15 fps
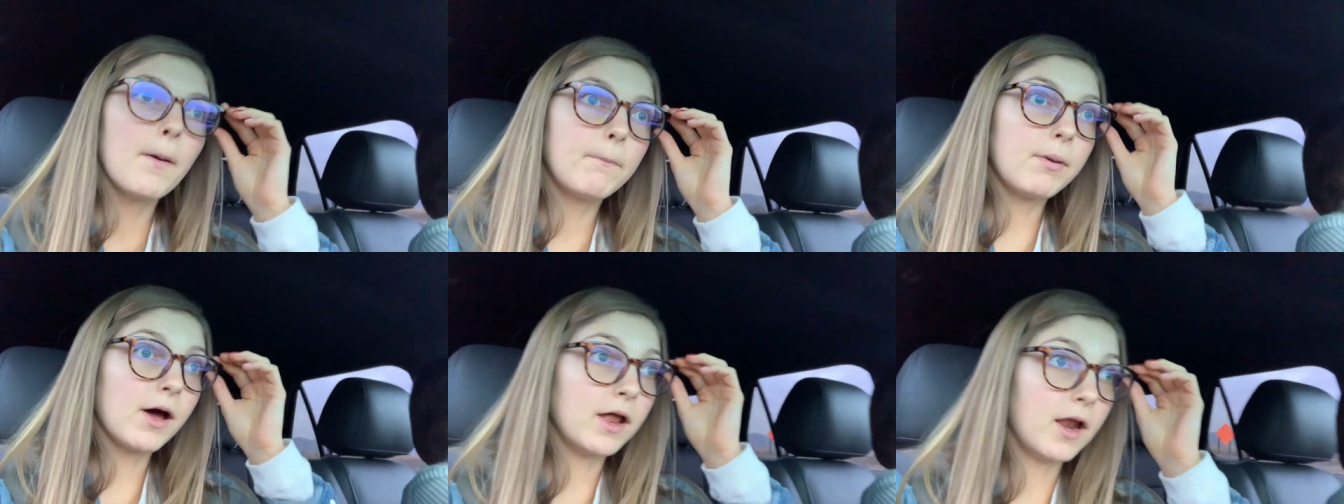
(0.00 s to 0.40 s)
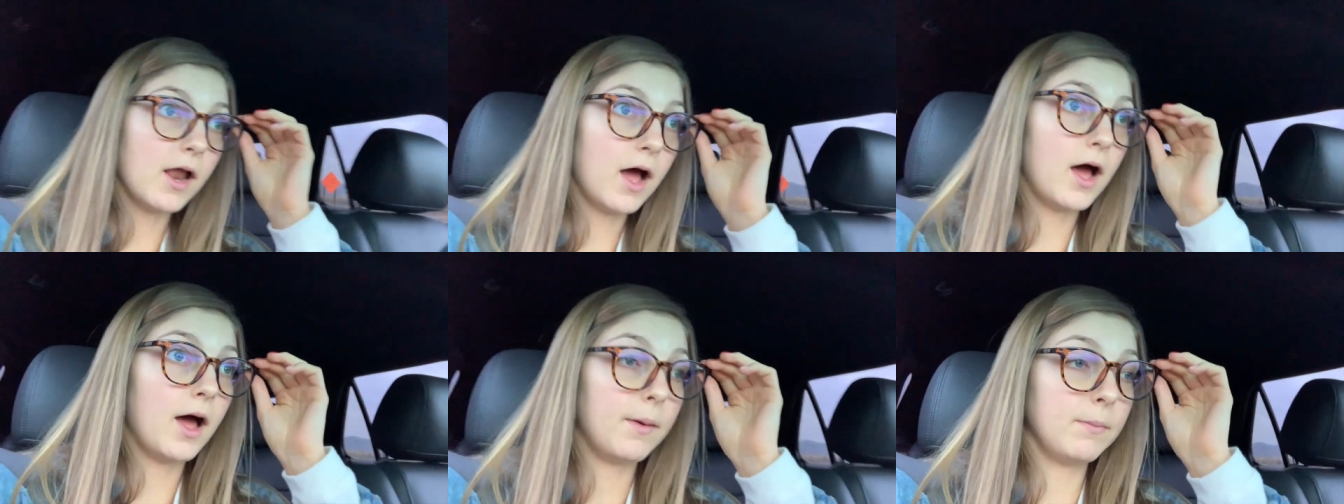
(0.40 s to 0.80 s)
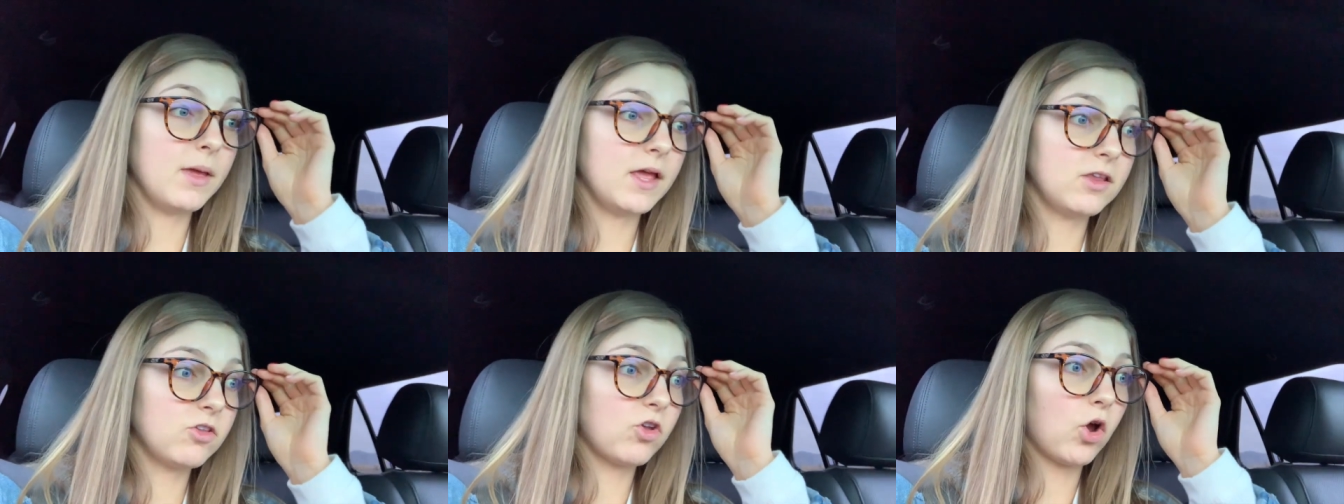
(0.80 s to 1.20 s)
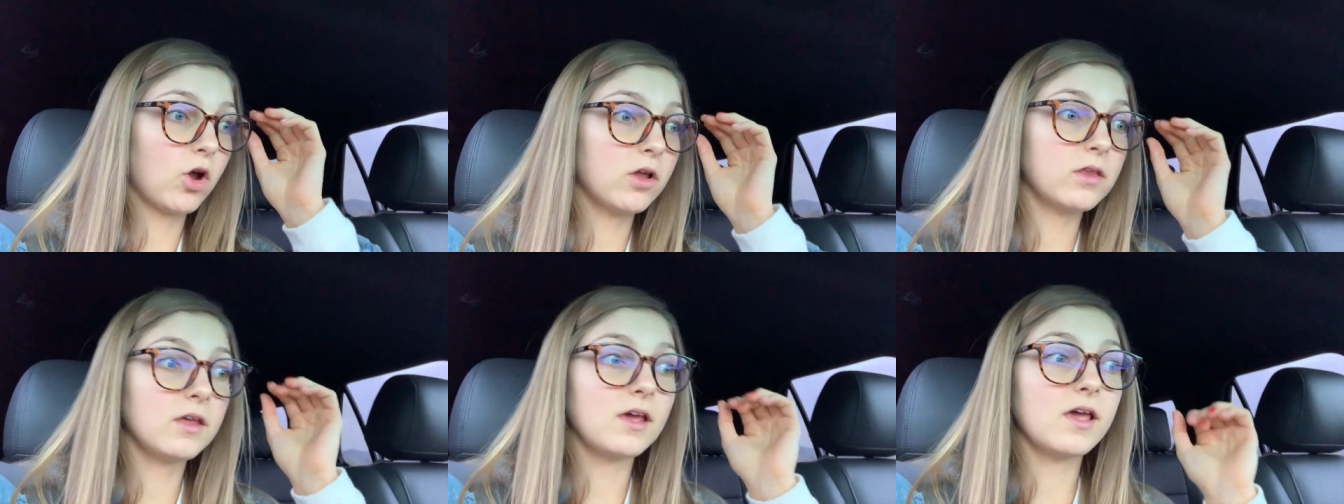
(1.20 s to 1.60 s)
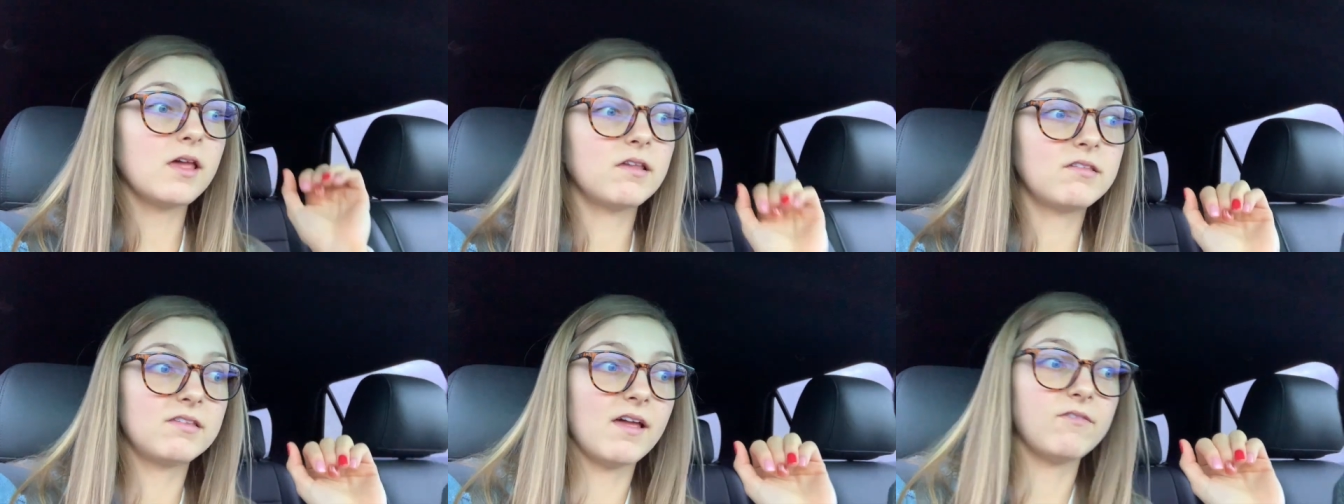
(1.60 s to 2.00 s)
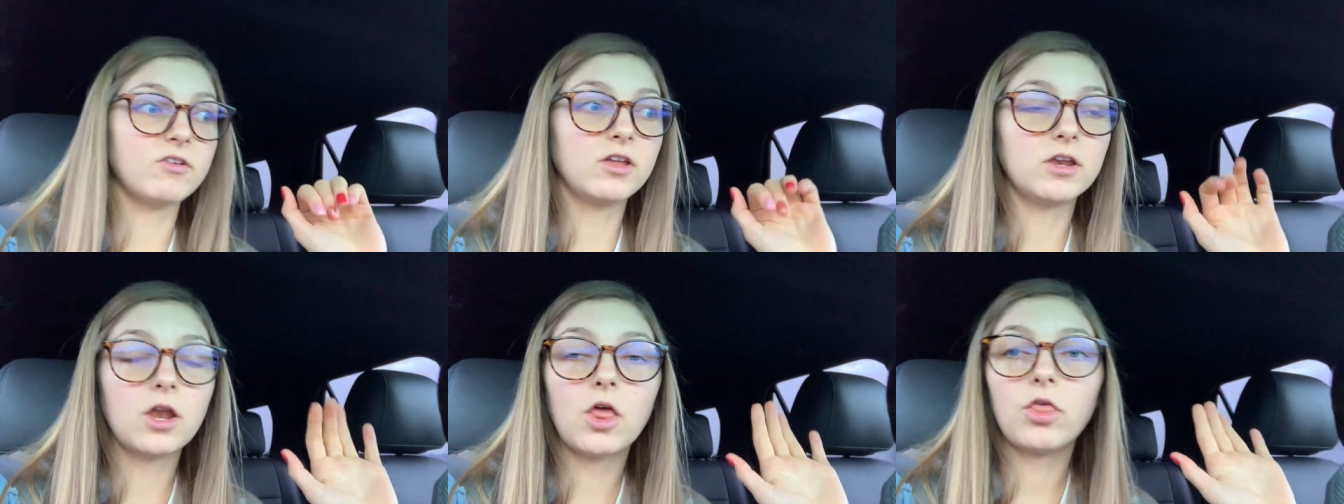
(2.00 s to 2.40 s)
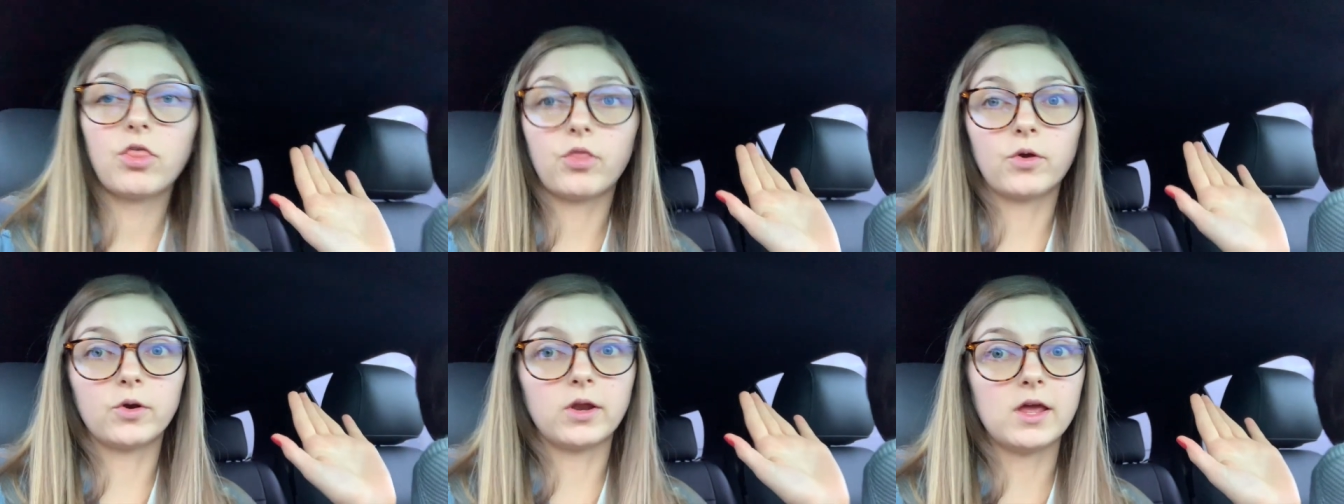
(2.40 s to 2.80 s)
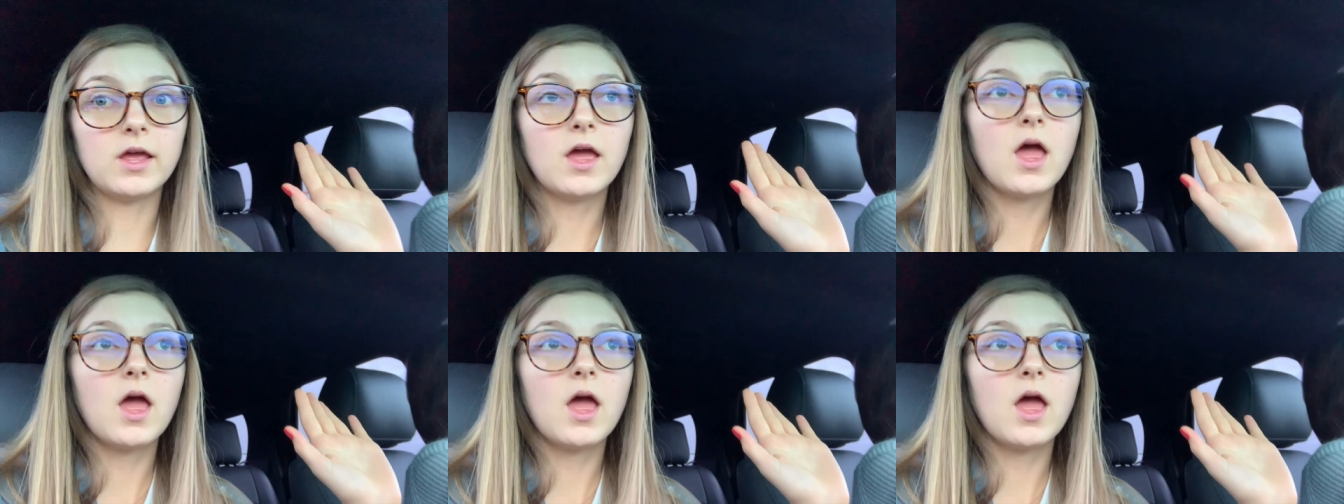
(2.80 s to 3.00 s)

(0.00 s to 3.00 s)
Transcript: But um, it's currently seven thirty